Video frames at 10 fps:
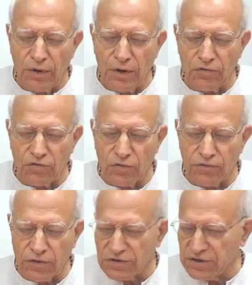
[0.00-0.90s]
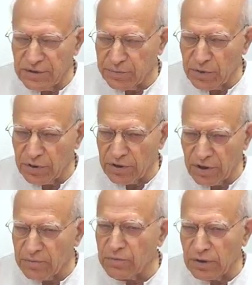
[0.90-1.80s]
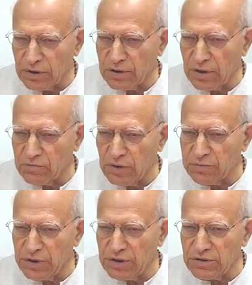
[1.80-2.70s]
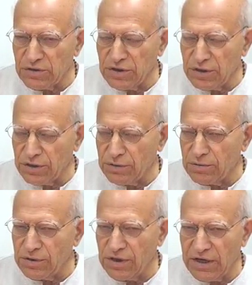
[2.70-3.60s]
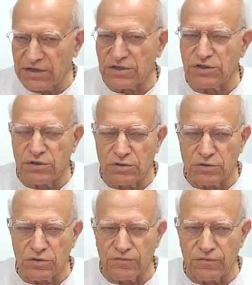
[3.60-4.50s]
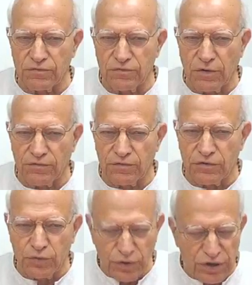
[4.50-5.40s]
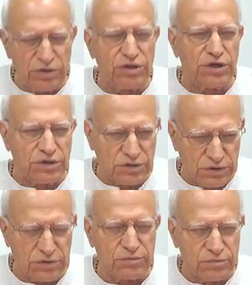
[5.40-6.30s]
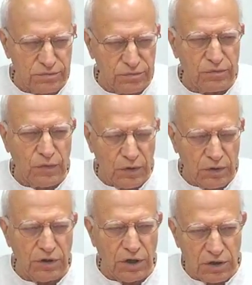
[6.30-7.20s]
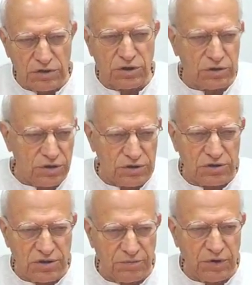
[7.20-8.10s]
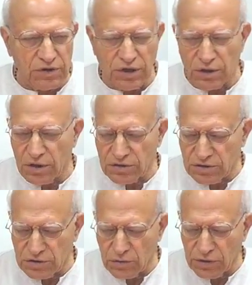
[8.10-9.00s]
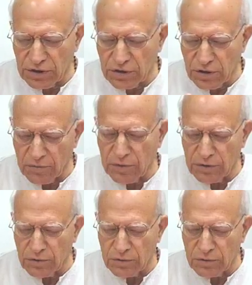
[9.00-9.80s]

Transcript: And so, for example, karma means the actions of doing things. Jnana Shakti is a separate thing. Let's just look at karma.